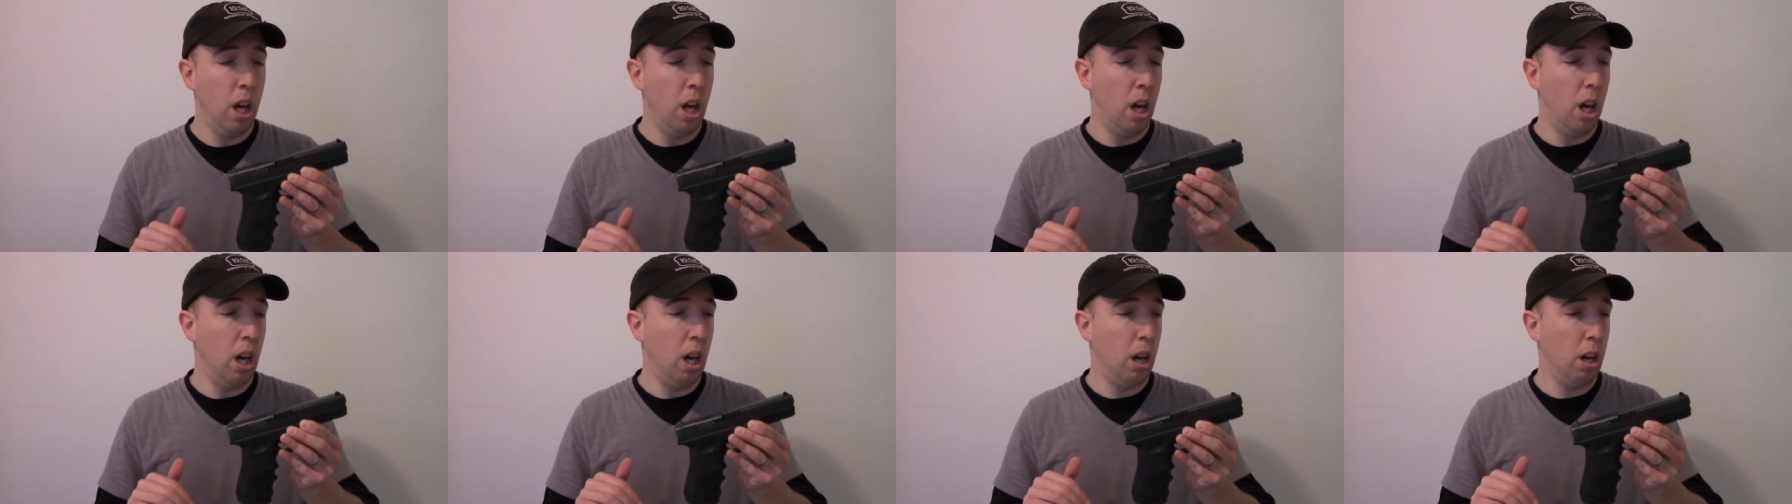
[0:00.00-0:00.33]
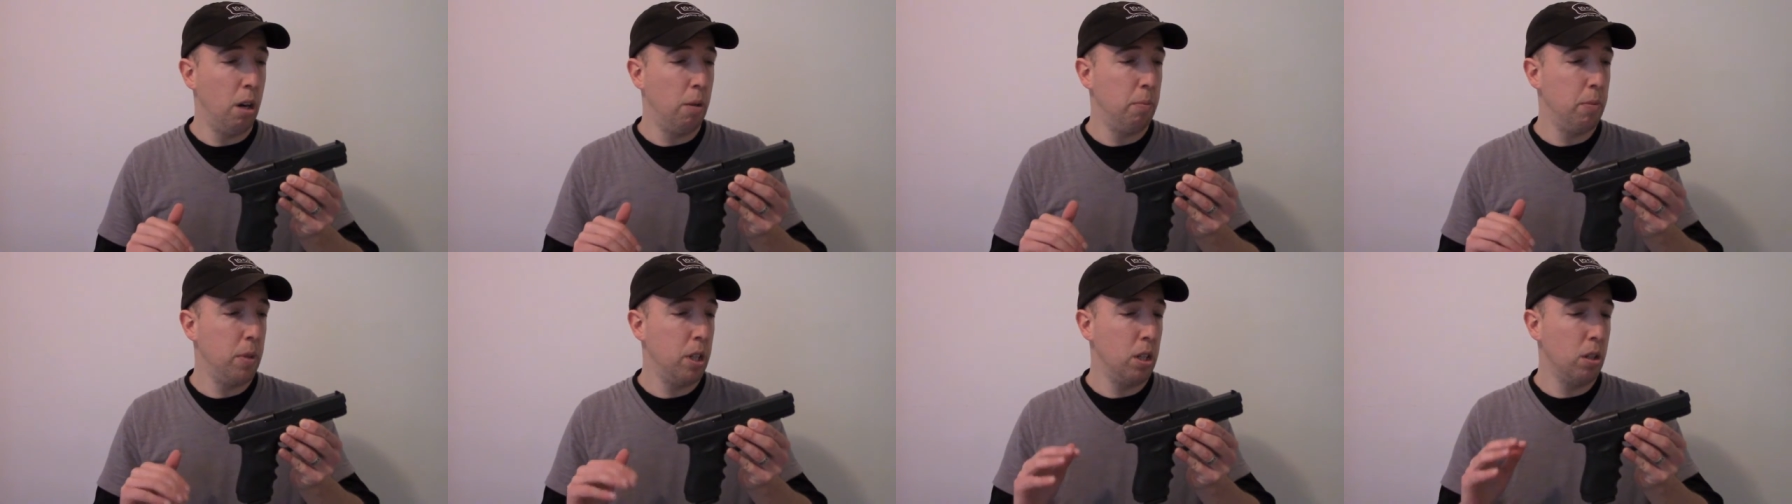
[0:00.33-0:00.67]

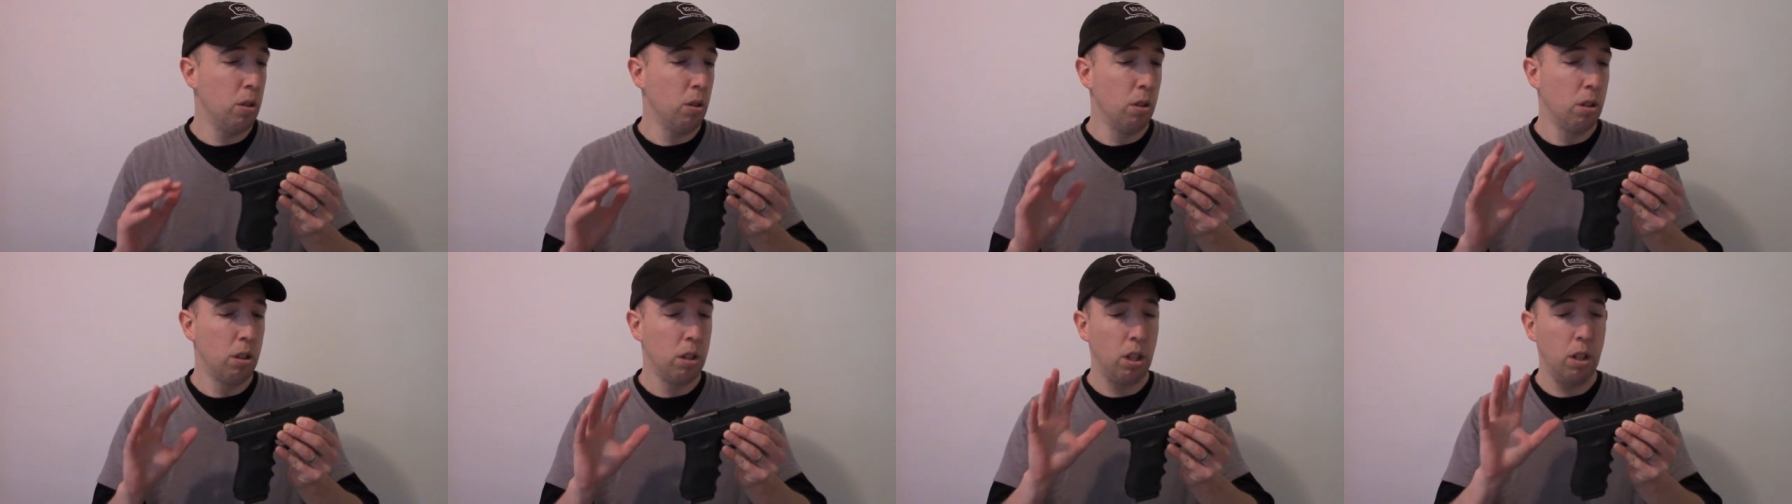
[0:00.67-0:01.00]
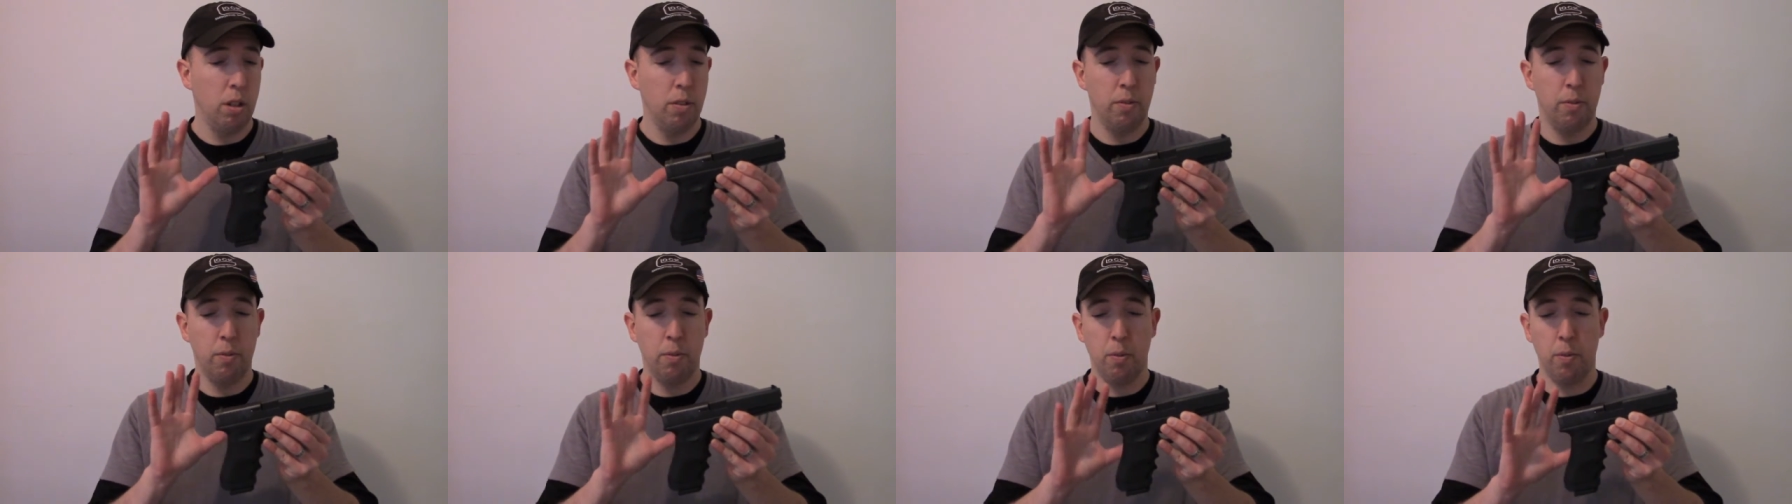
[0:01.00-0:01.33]
Um, you're
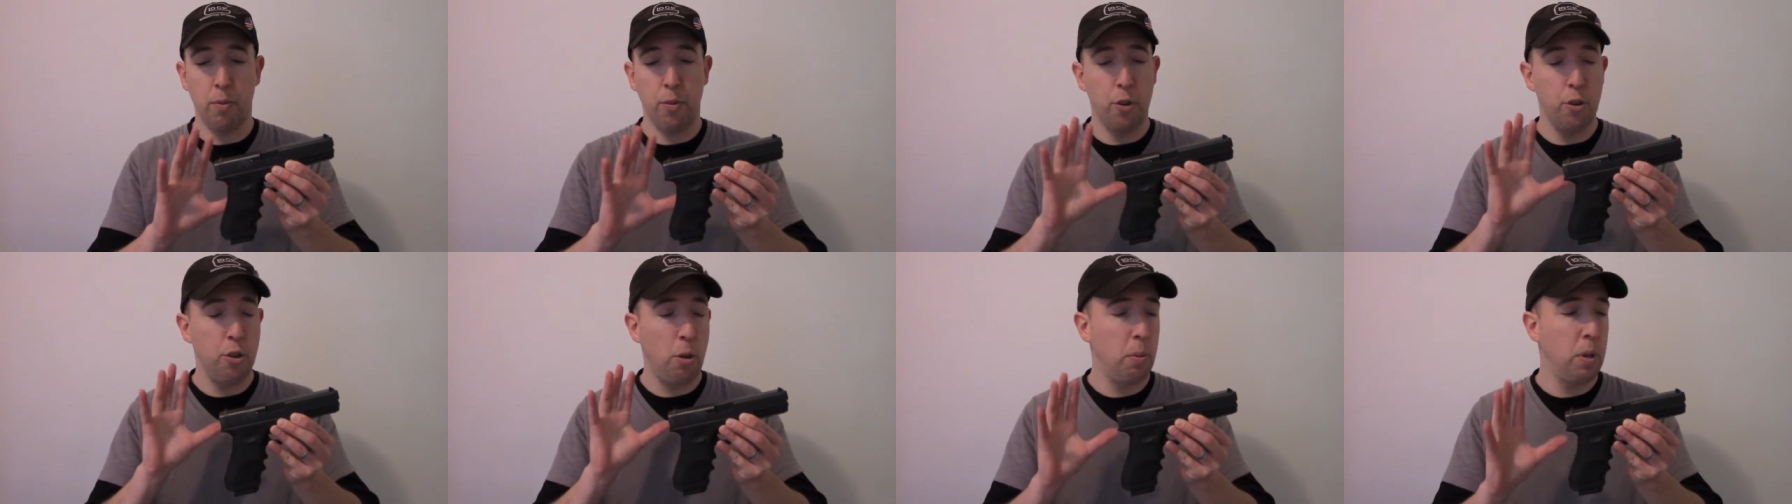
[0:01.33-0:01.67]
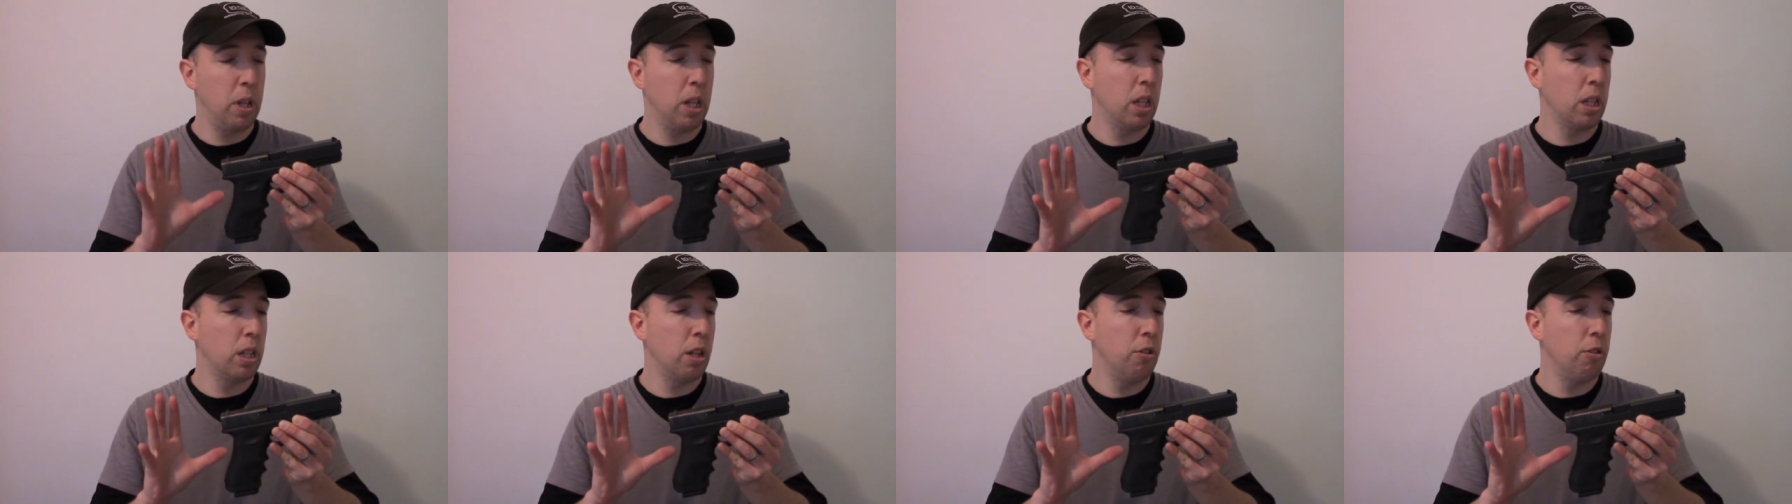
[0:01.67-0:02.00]
looking, for
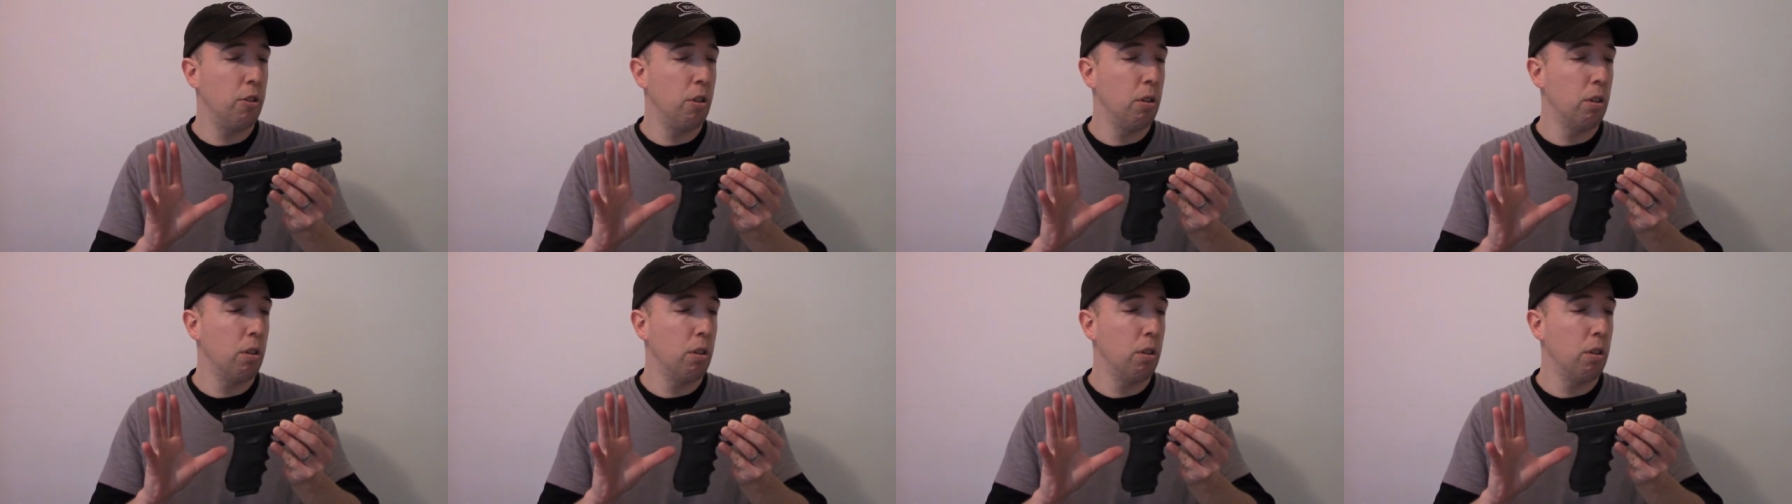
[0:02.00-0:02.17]
something like this,